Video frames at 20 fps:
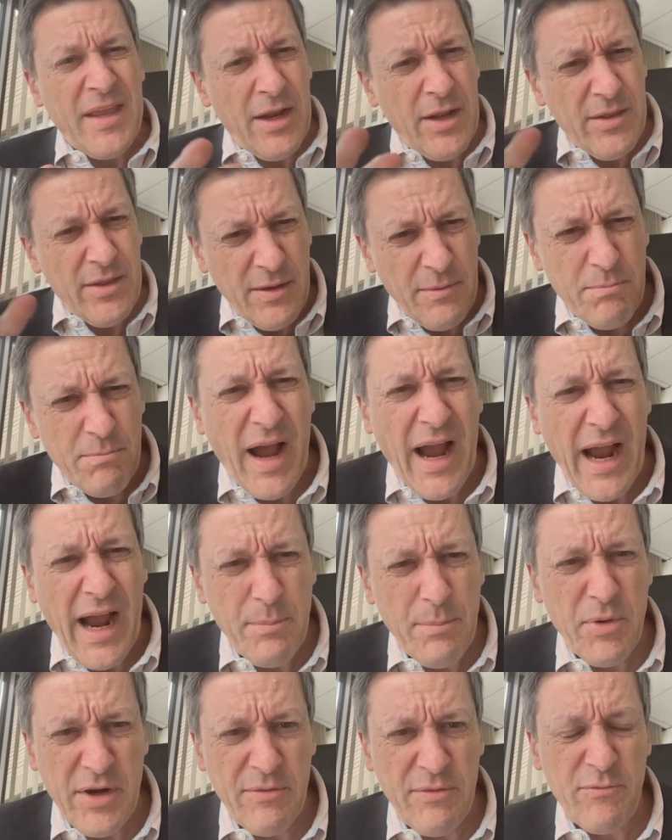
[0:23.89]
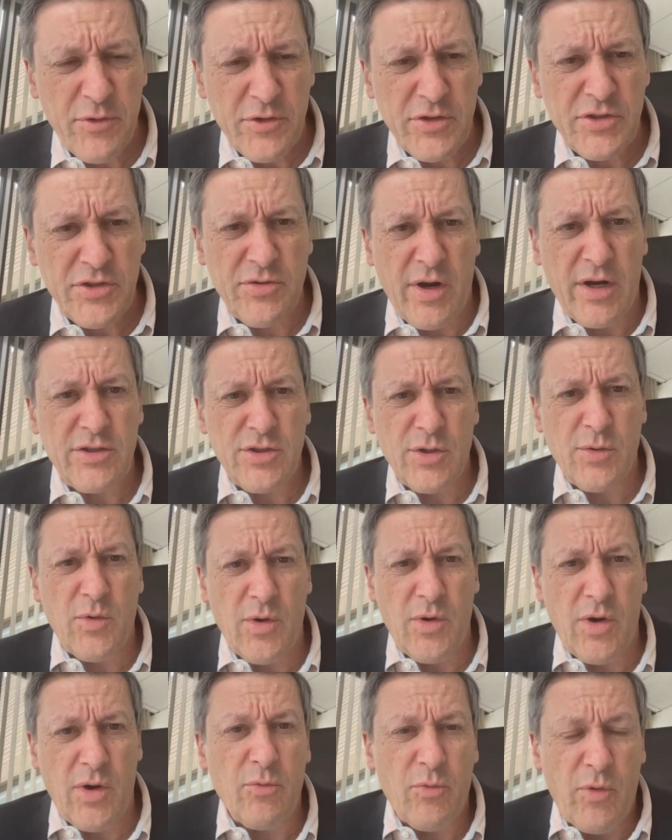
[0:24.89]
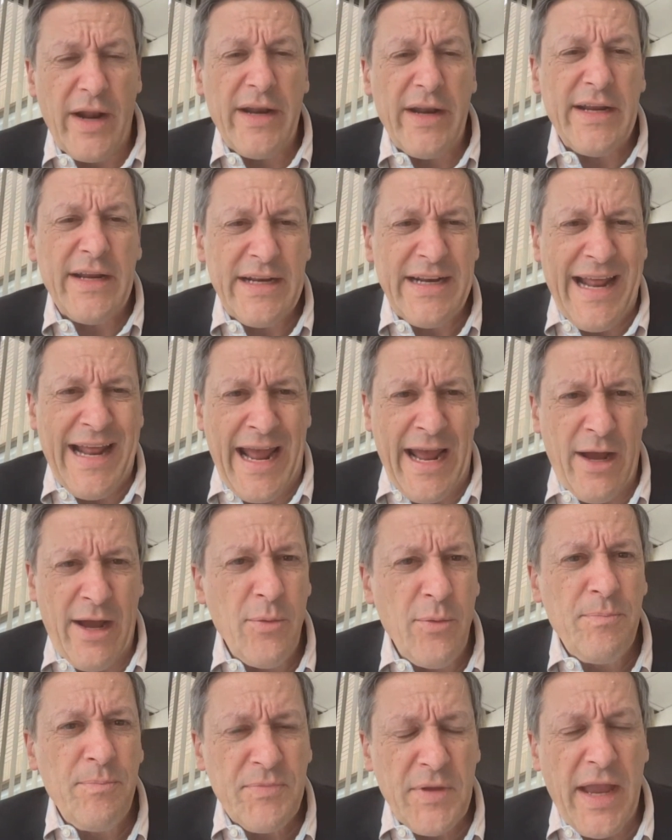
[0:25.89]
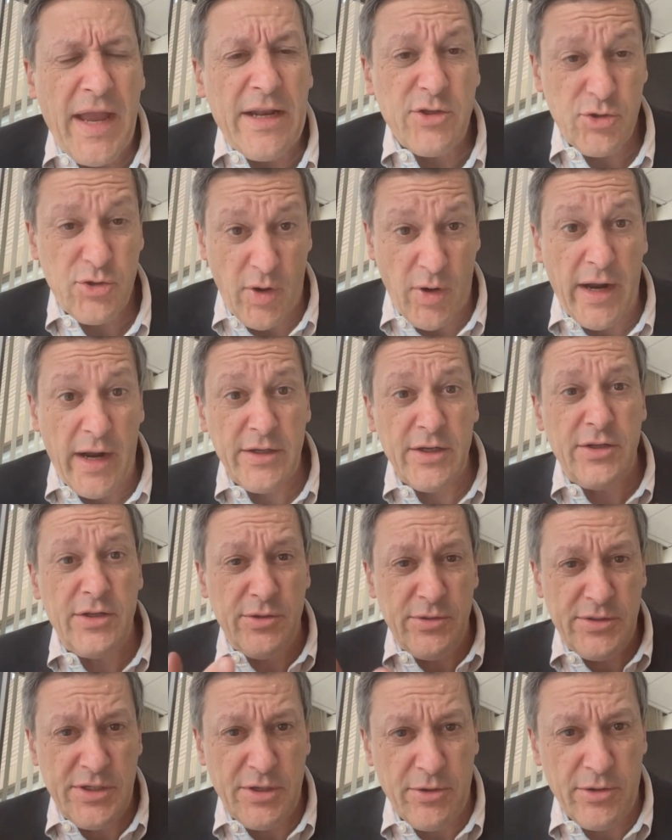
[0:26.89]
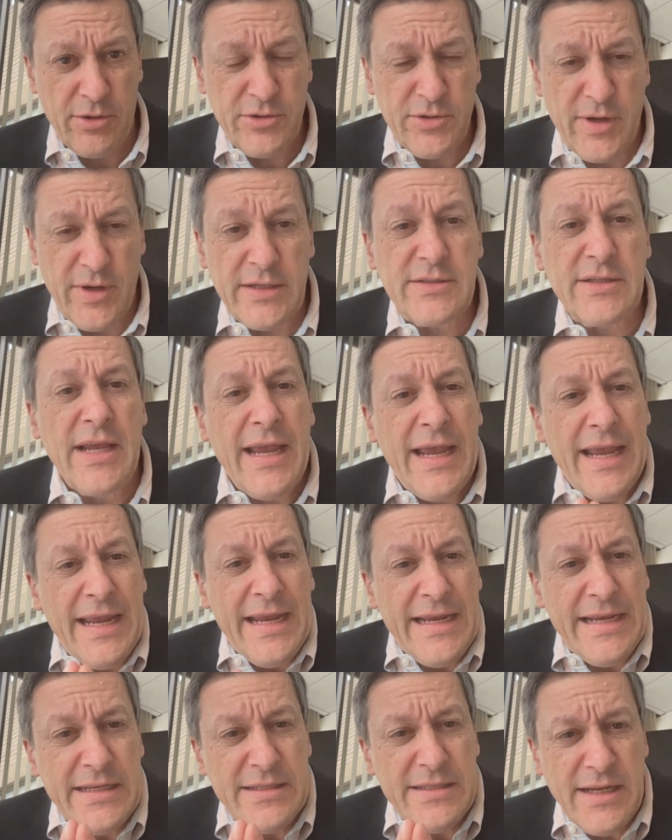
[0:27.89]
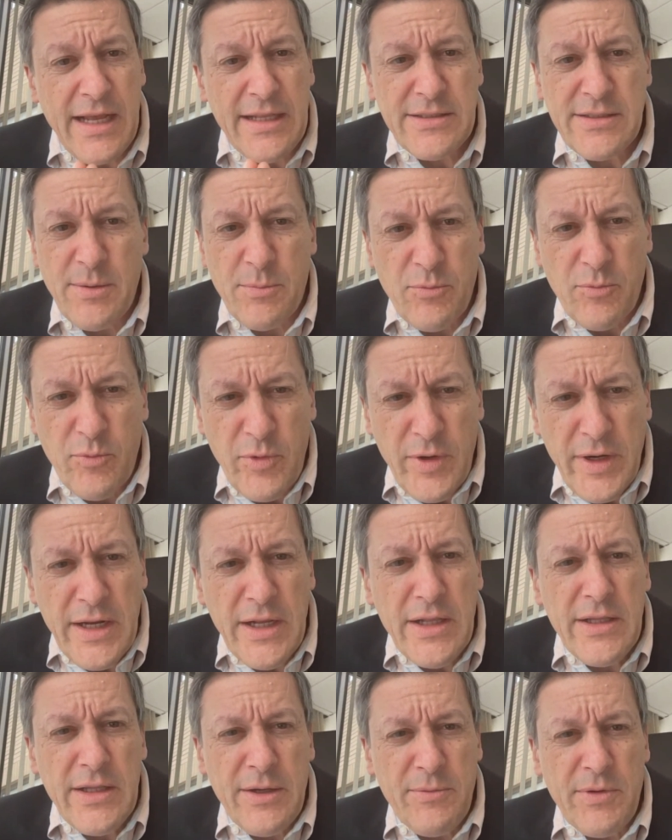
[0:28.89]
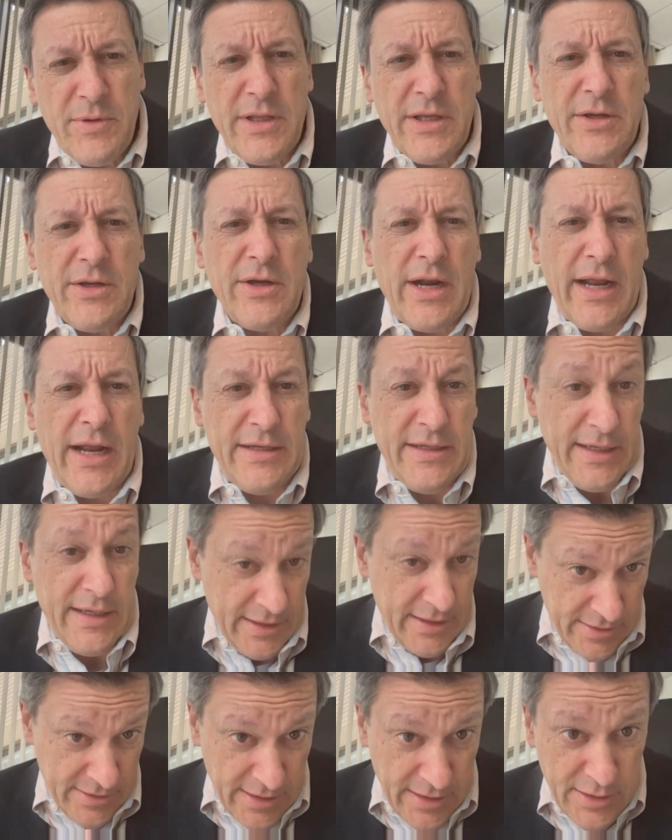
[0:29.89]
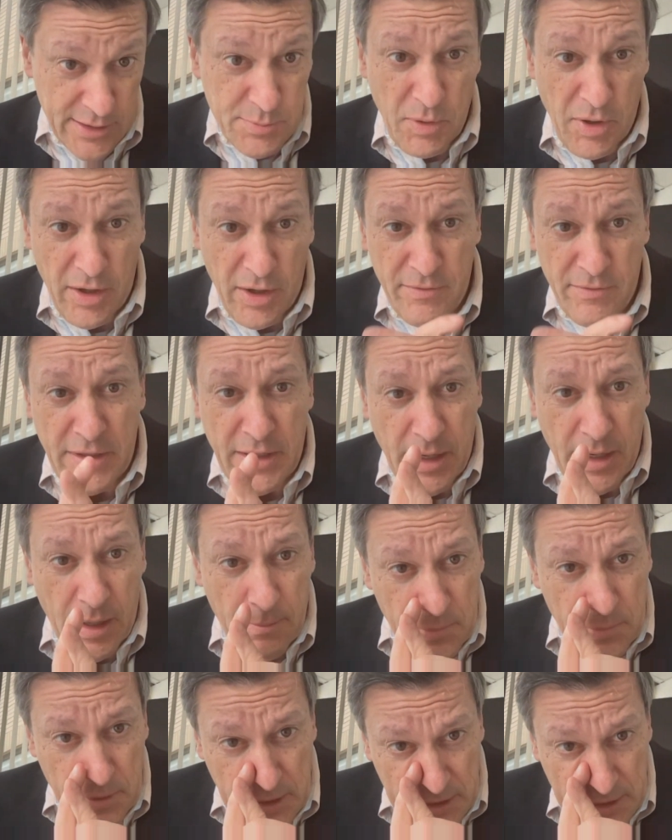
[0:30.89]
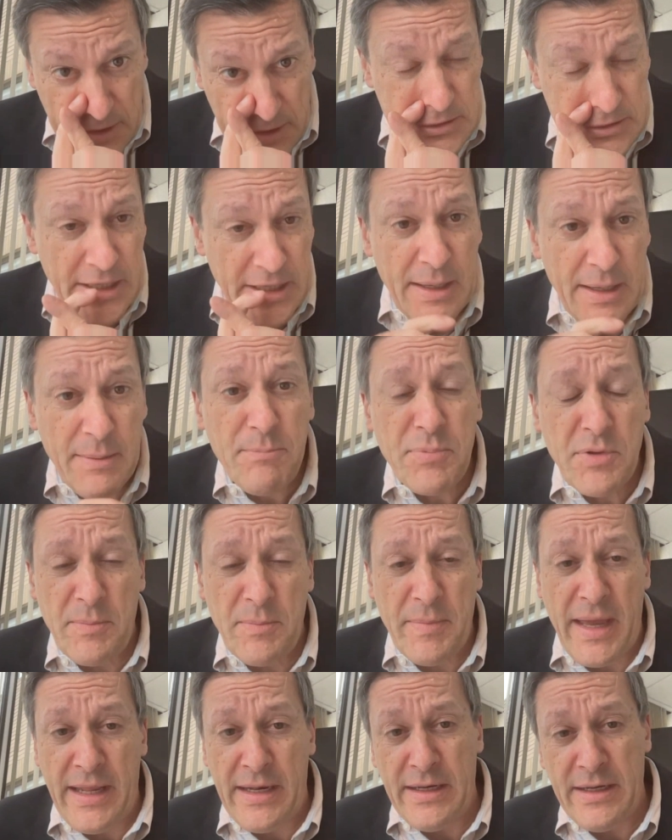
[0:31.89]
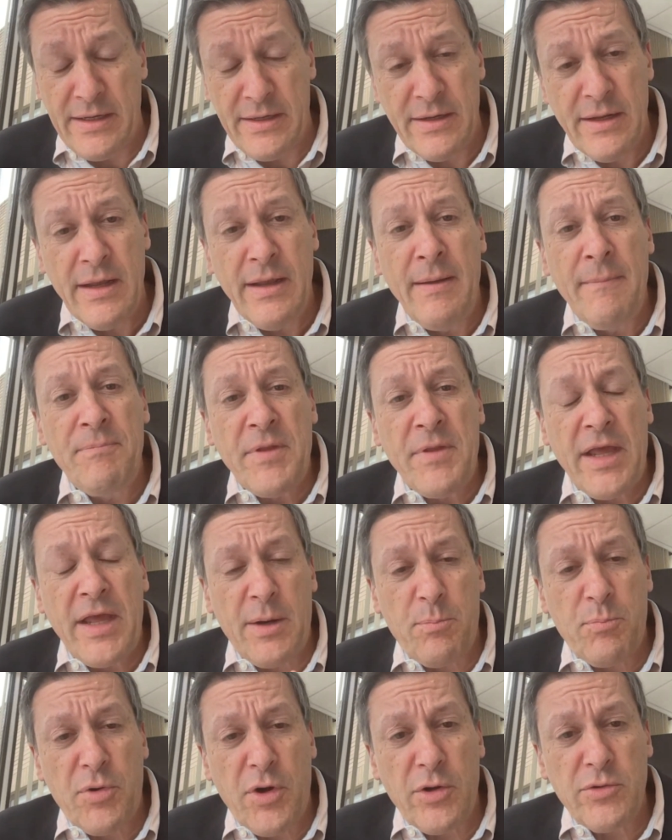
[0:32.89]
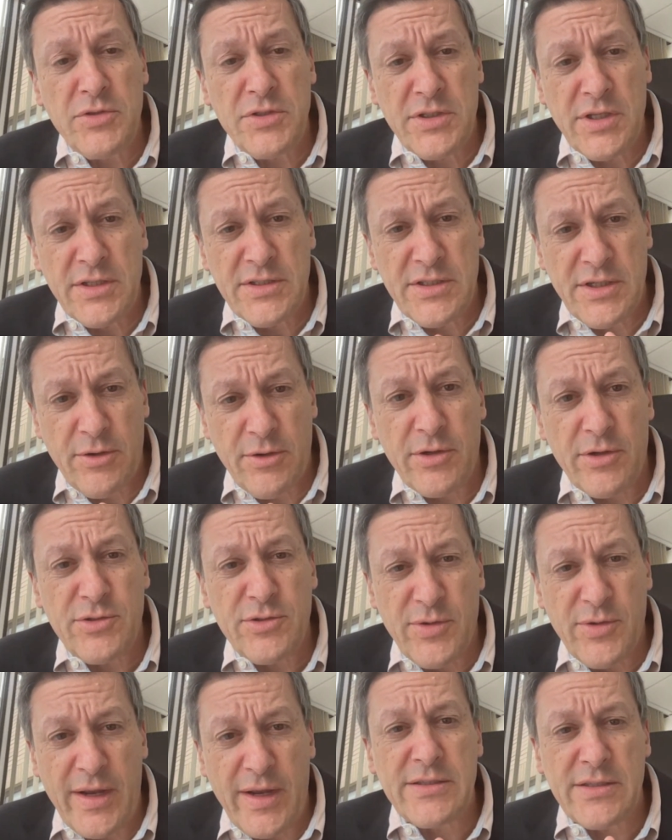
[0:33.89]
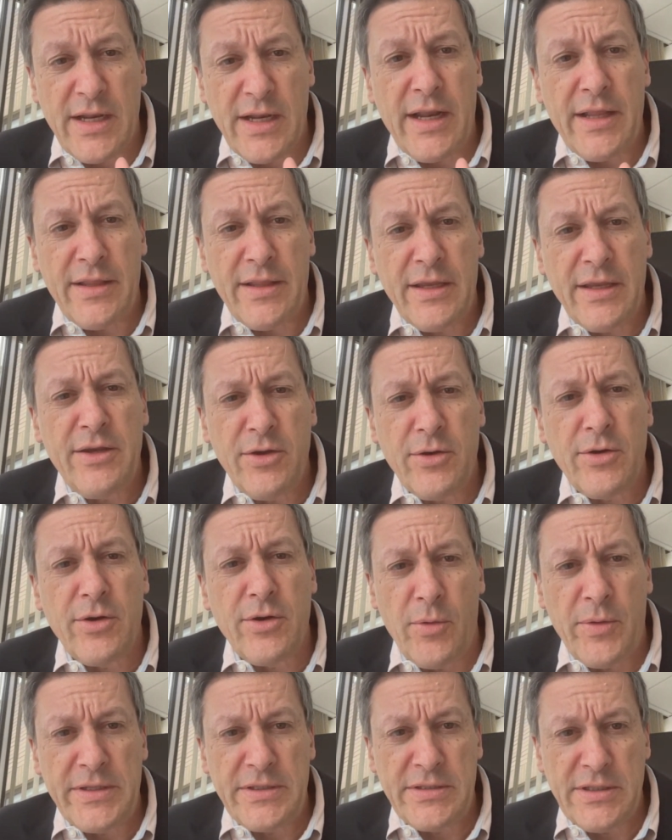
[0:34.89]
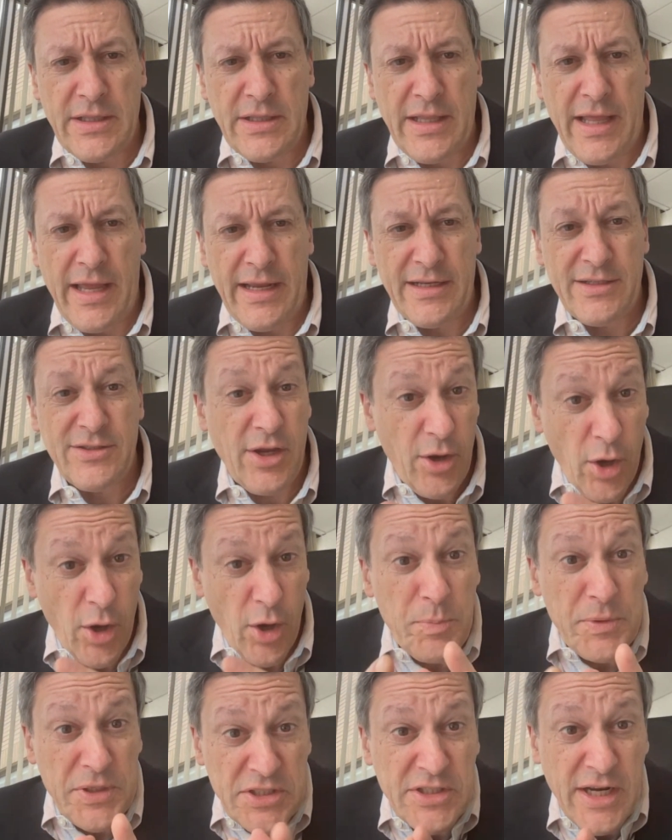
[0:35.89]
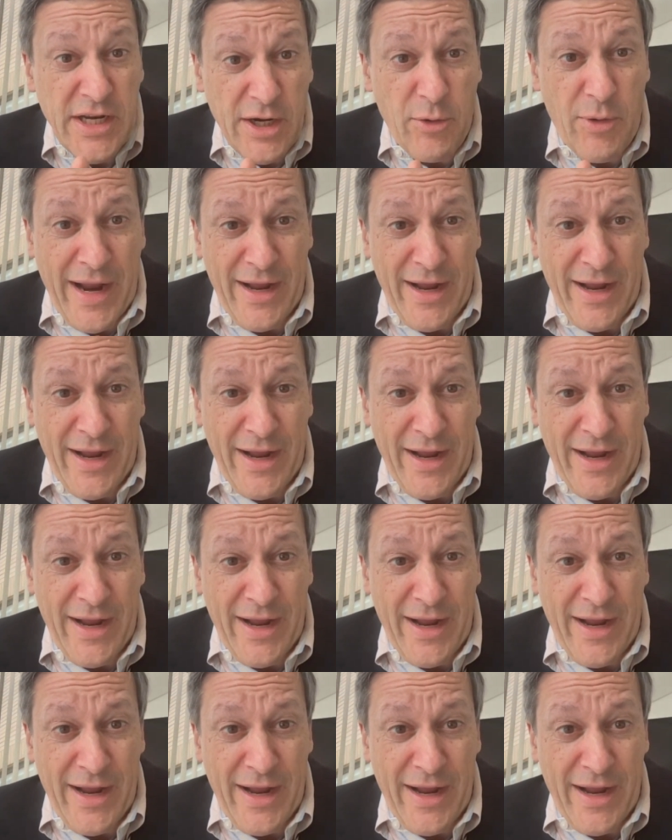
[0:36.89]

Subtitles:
the hybrid infrastructure we're all running now and trying to do zero trust. He's got some really, really good ideas, and he's part of a company that's implemented an approach to zero trust that I think you're going to like. So I hope you stick